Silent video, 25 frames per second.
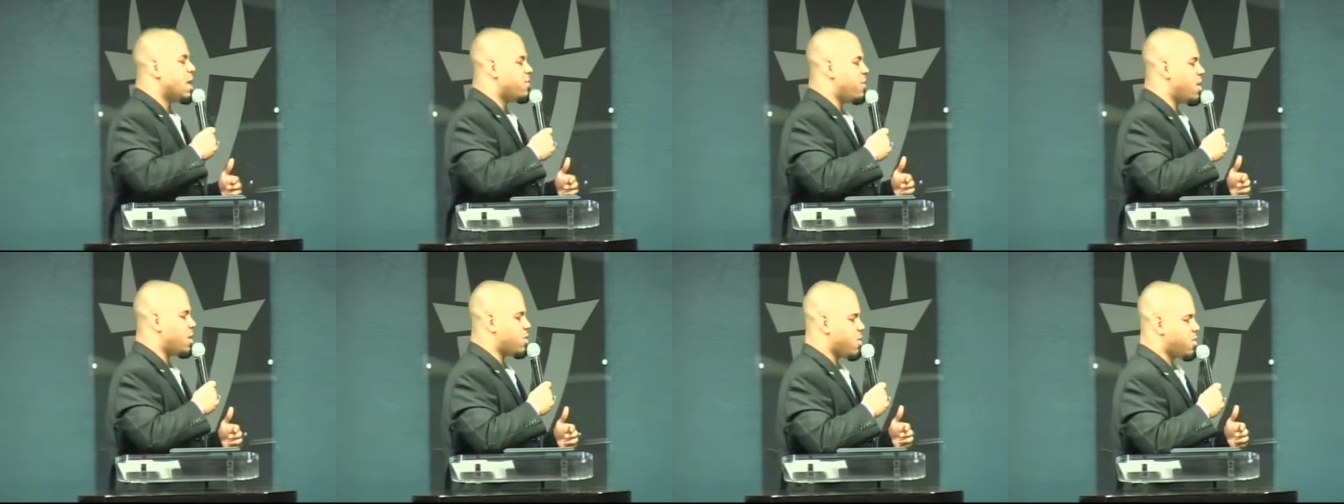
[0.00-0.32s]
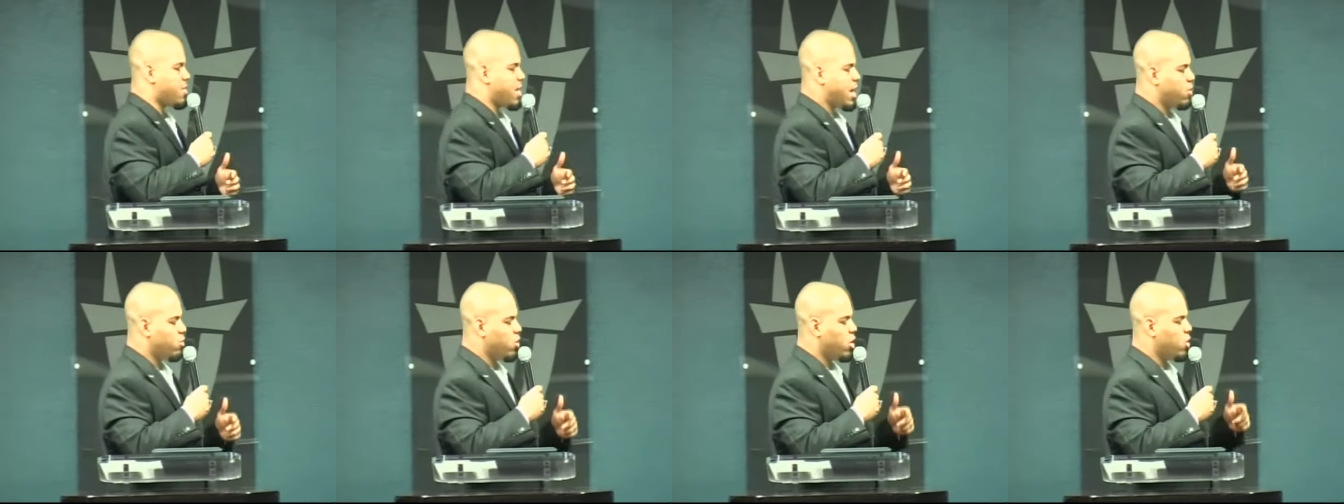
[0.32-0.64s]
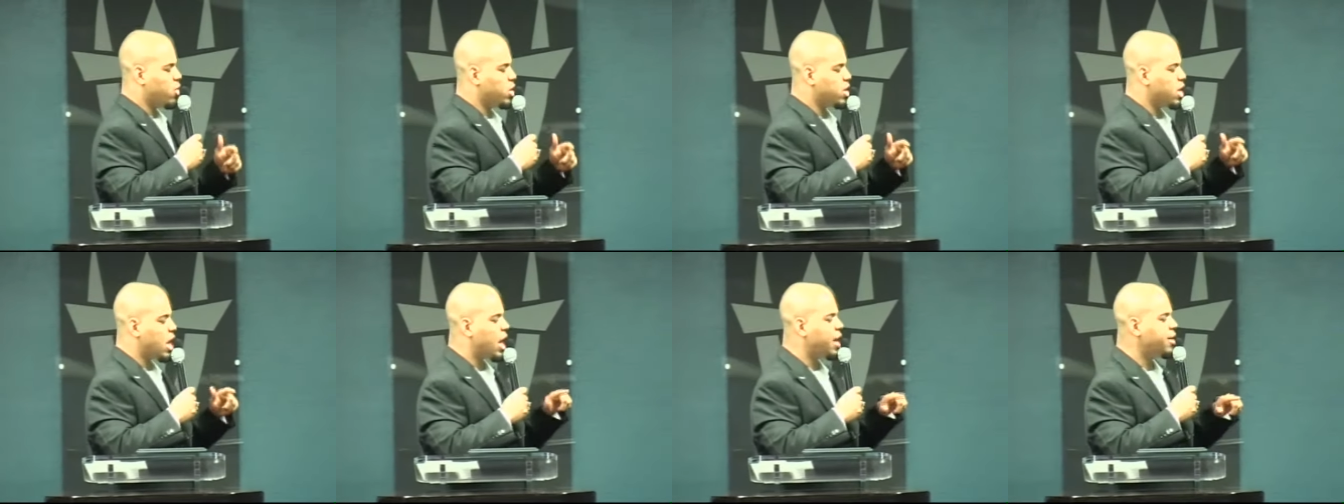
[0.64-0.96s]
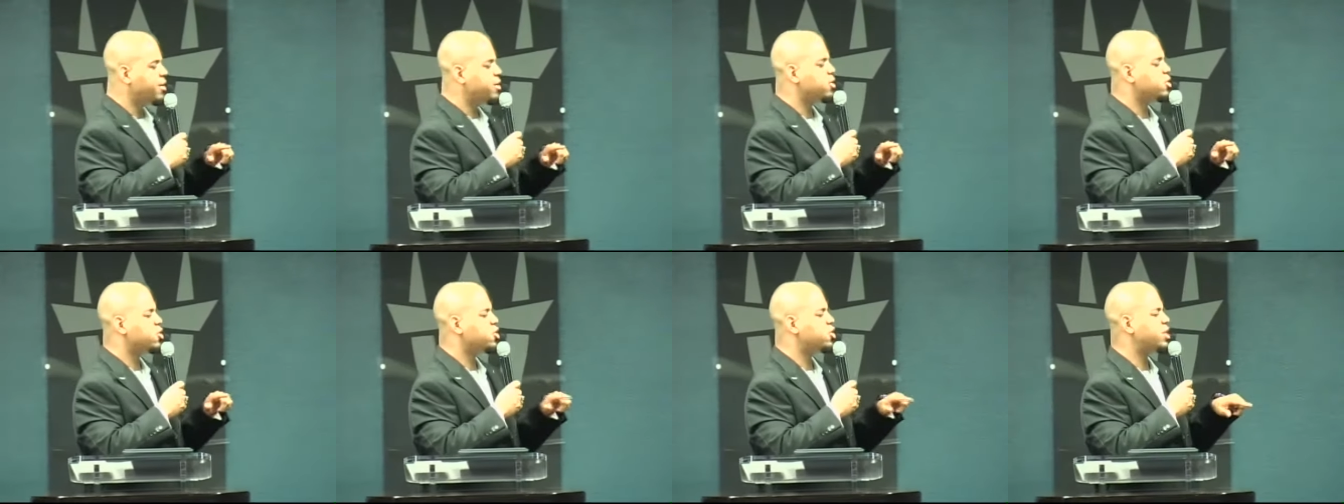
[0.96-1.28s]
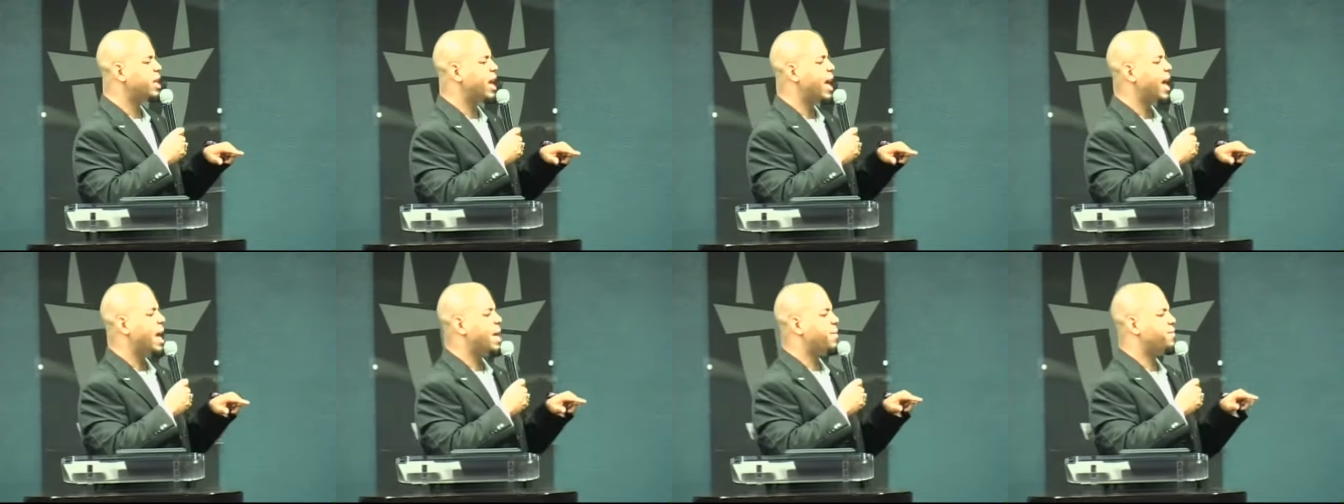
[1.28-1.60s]
Father, that we would
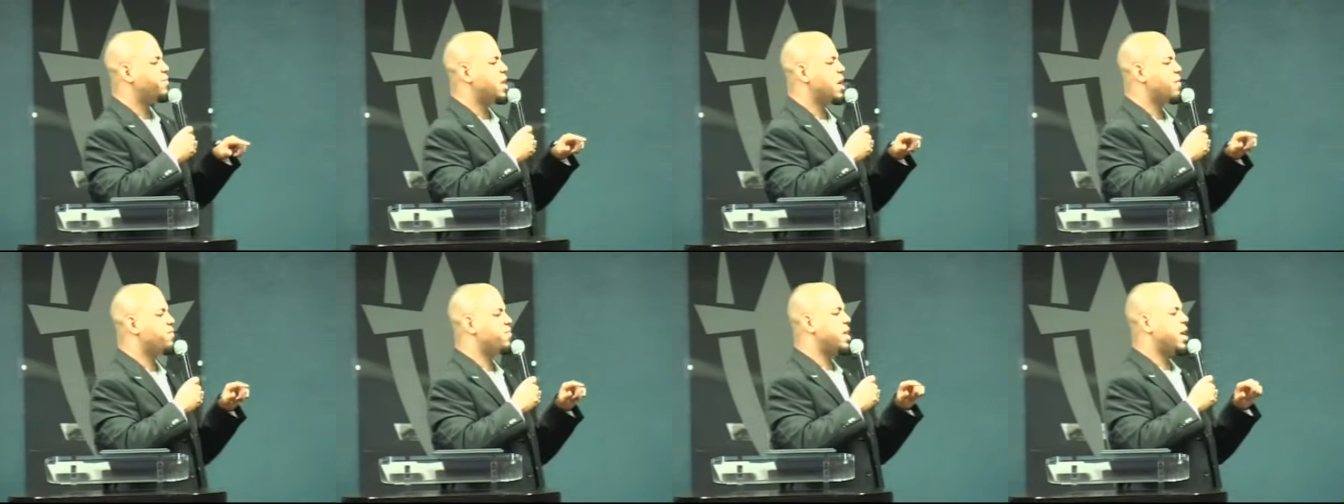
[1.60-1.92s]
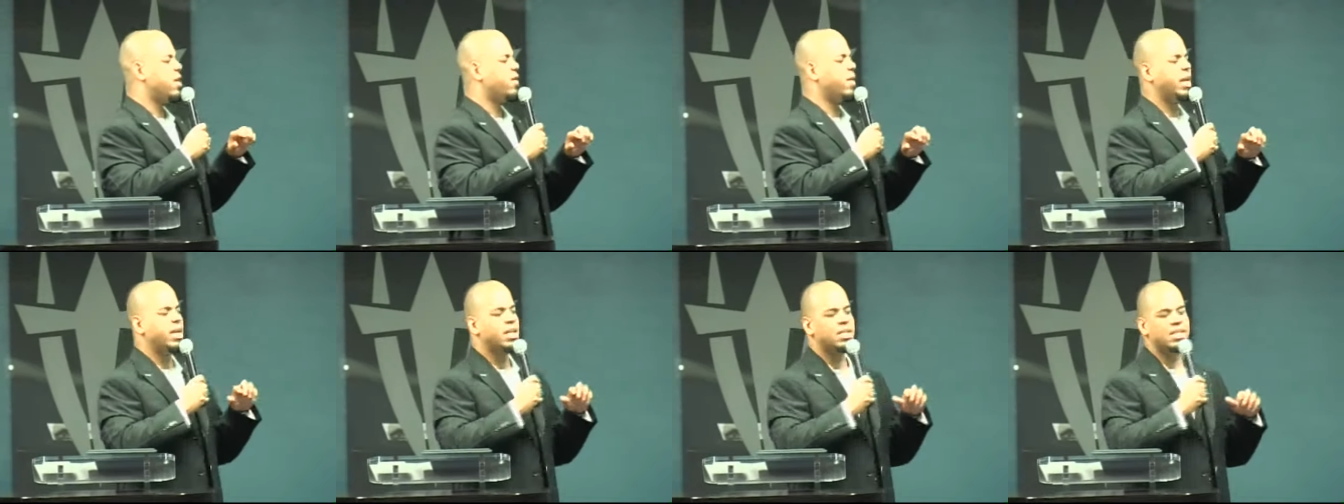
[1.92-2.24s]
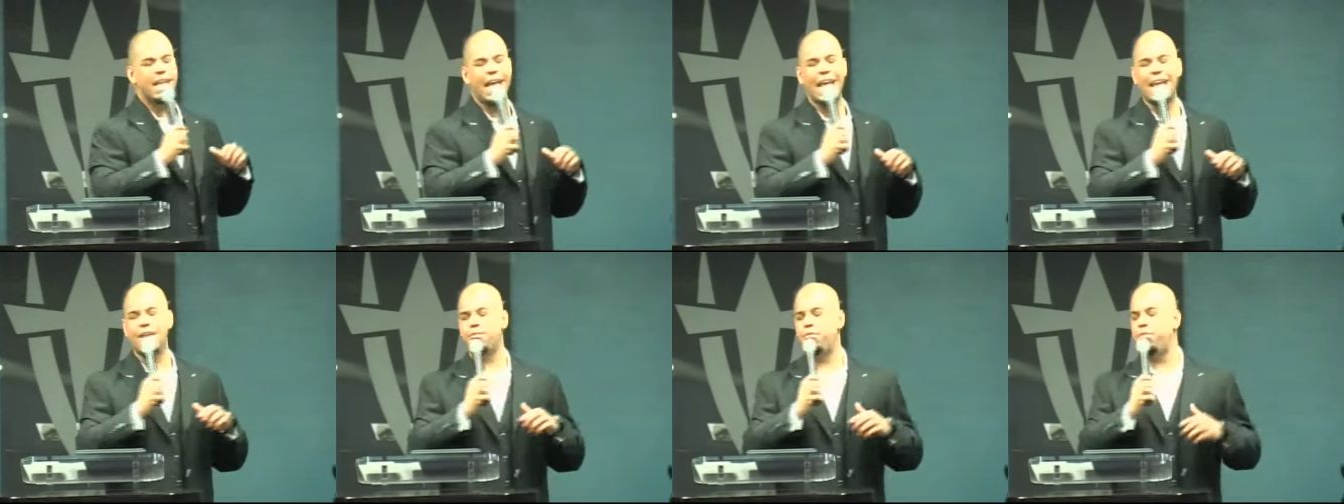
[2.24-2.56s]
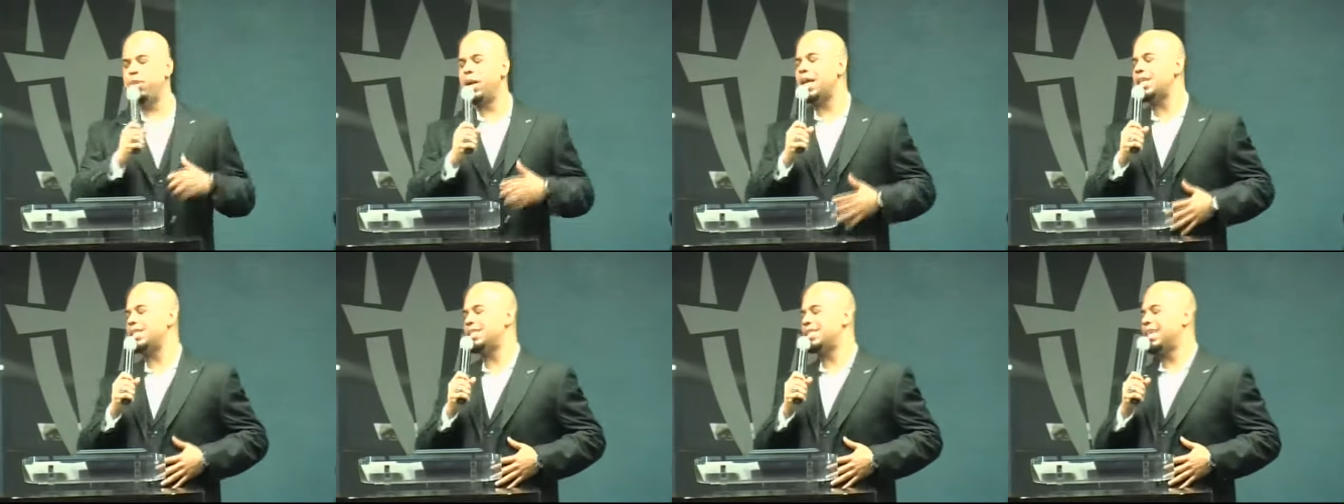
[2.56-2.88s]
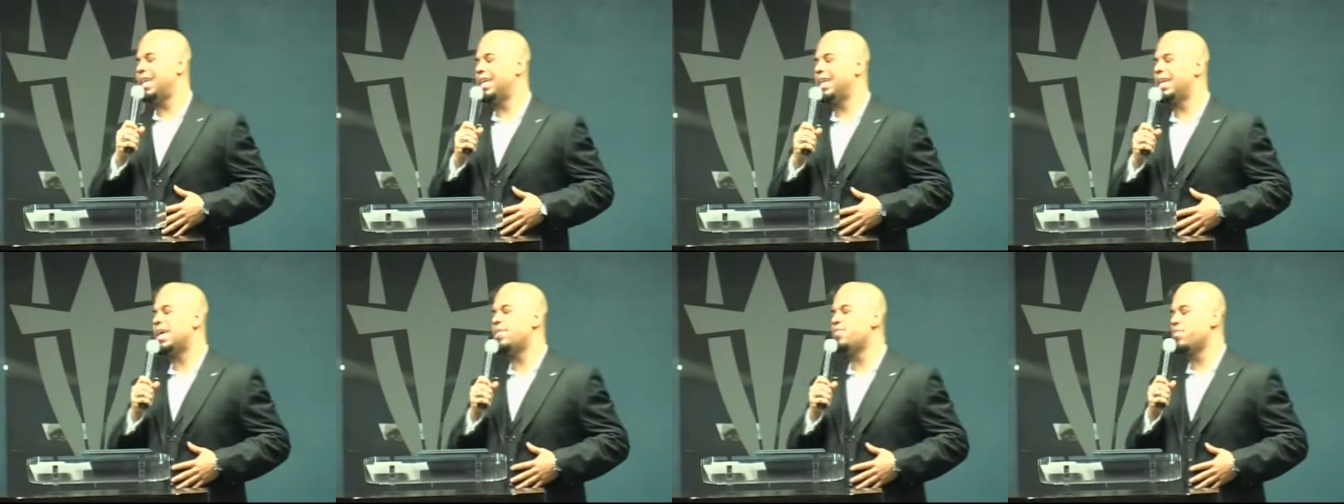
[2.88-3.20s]
understand that there is a
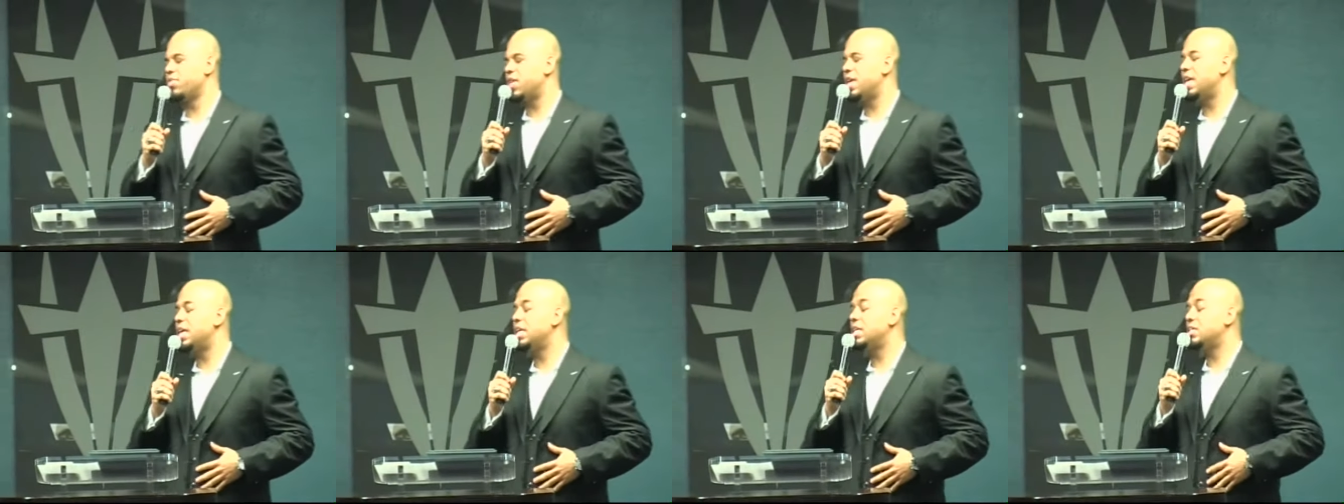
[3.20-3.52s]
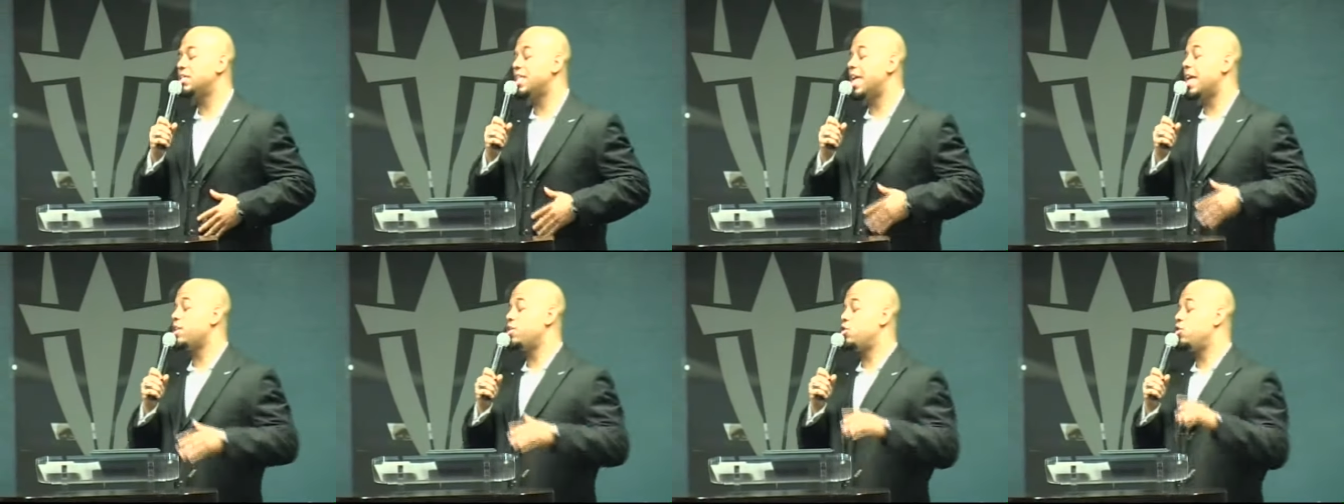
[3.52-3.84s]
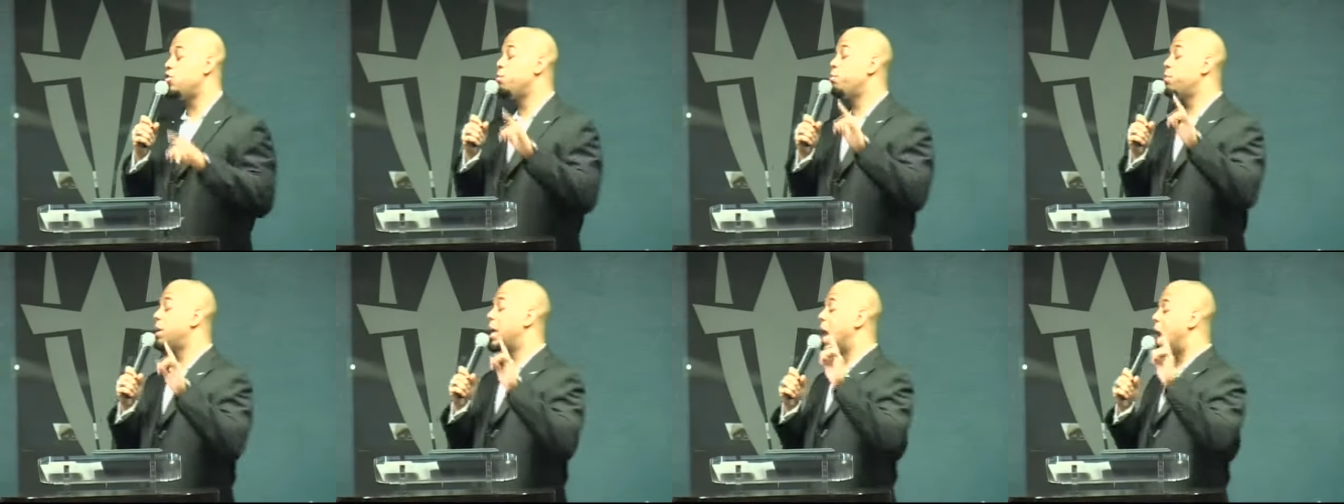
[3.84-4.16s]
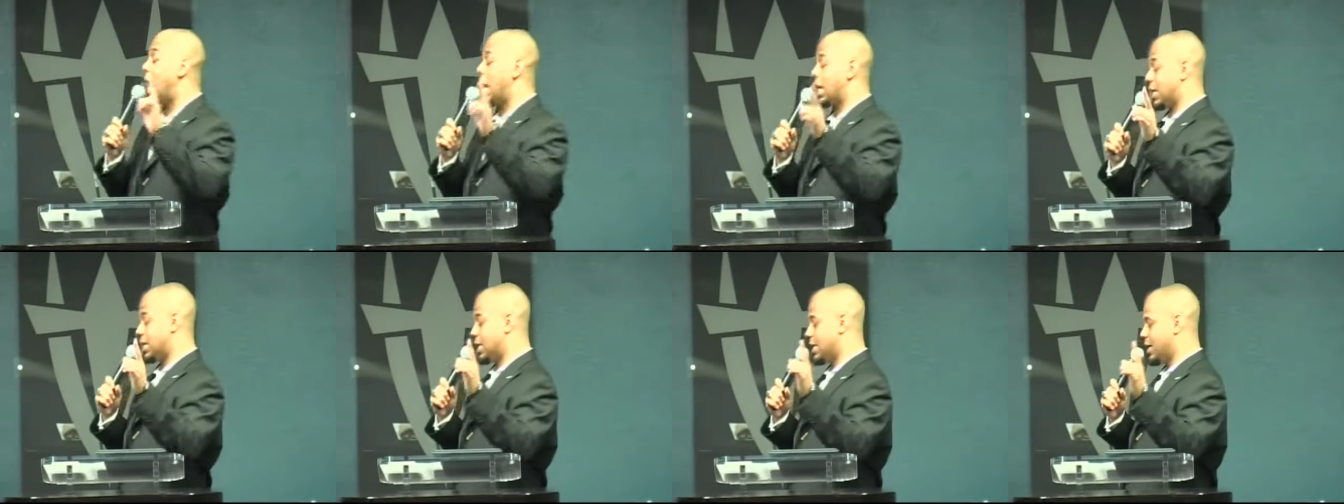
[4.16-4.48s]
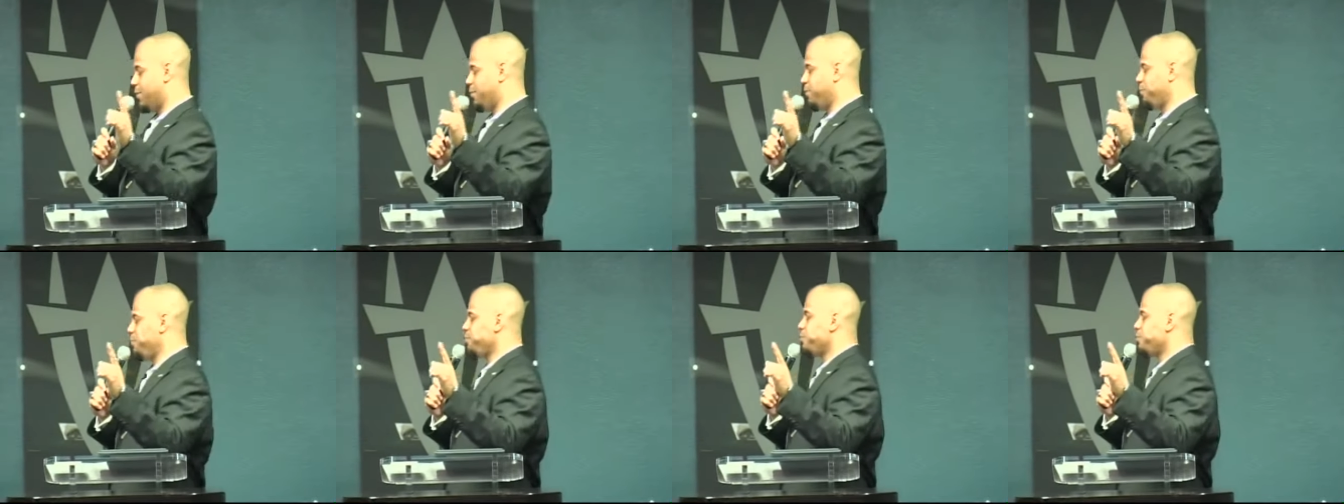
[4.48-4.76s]
blessing in things that you block.